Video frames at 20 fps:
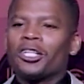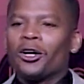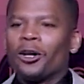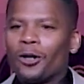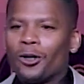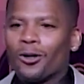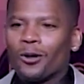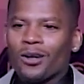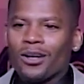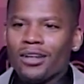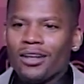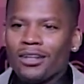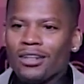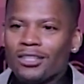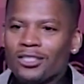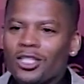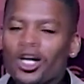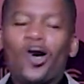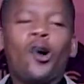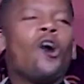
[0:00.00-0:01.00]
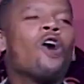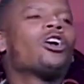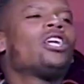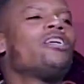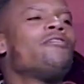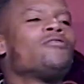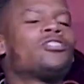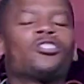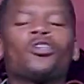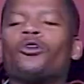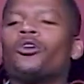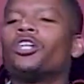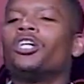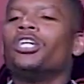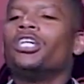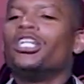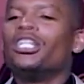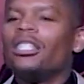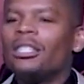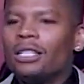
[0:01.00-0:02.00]
dog. Dog living so
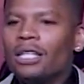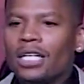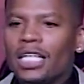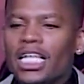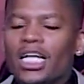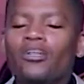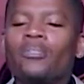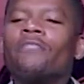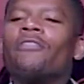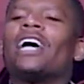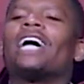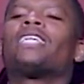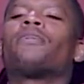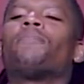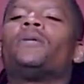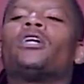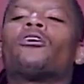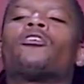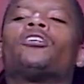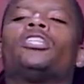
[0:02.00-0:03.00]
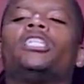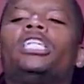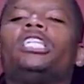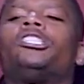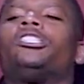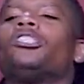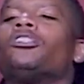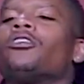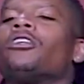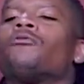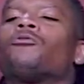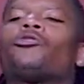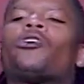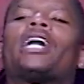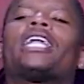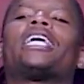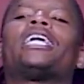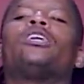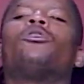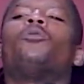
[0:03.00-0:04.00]
good, he don't even got to be on the leash. He don't even
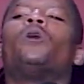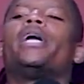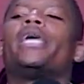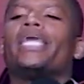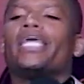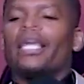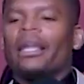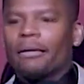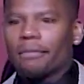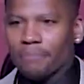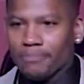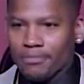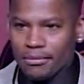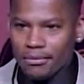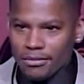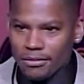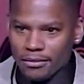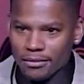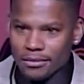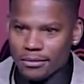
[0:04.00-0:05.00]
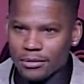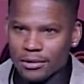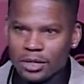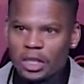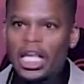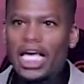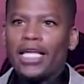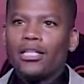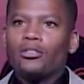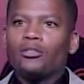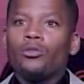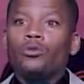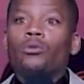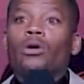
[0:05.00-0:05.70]
try to get away. Sit. You